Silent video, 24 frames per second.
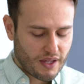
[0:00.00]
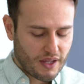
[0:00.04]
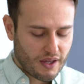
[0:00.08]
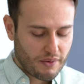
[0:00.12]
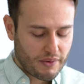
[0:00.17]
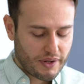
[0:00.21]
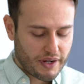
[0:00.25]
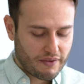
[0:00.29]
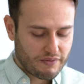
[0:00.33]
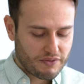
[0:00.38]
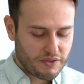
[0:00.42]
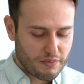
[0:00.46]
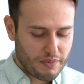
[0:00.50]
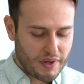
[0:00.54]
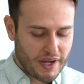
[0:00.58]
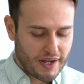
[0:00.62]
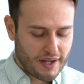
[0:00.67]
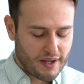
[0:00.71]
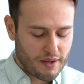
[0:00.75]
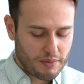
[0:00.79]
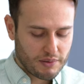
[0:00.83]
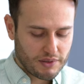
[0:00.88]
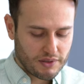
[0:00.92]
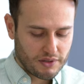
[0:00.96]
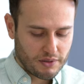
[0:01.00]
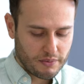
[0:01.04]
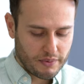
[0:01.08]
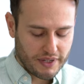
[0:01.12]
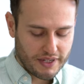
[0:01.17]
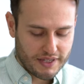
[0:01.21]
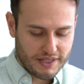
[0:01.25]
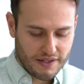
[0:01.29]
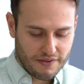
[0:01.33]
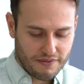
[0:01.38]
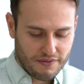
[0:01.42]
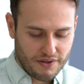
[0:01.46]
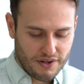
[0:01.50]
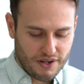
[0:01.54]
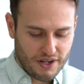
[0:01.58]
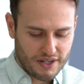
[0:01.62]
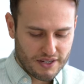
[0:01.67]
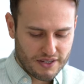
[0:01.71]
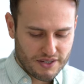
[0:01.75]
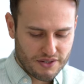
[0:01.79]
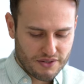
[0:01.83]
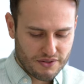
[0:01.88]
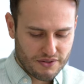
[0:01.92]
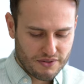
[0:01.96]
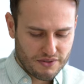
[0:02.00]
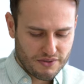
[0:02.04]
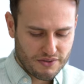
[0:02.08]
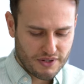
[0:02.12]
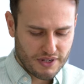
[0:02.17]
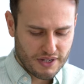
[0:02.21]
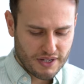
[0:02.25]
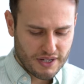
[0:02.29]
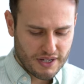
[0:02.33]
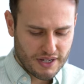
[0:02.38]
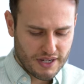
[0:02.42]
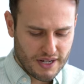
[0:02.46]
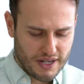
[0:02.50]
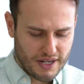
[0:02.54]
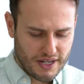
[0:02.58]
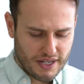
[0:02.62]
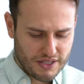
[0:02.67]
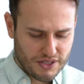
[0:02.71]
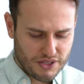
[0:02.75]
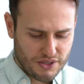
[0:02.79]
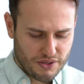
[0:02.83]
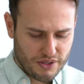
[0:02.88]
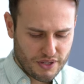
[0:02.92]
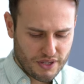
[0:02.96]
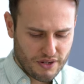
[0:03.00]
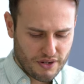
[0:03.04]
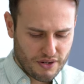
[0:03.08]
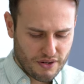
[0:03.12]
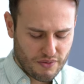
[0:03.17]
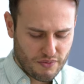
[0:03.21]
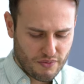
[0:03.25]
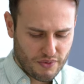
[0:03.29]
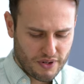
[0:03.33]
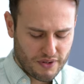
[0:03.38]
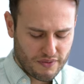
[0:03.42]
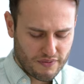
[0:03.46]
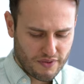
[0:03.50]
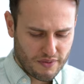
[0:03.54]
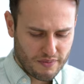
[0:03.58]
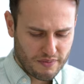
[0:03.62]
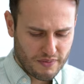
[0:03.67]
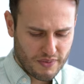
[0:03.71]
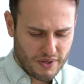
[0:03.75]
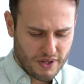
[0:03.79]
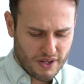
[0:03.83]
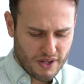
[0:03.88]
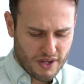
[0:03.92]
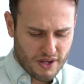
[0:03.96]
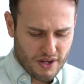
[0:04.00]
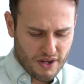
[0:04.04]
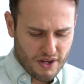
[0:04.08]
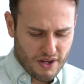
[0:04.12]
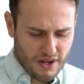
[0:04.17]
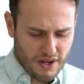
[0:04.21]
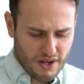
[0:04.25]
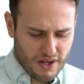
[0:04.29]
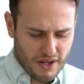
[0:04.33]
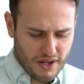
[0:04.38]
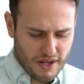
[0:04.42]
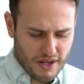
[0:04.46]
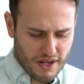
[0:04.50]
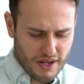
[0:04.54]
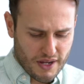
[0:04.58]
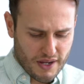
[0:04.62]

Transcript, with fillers: I'm gonna have to back up a little bit because I forgot to uh, ask you here one of them.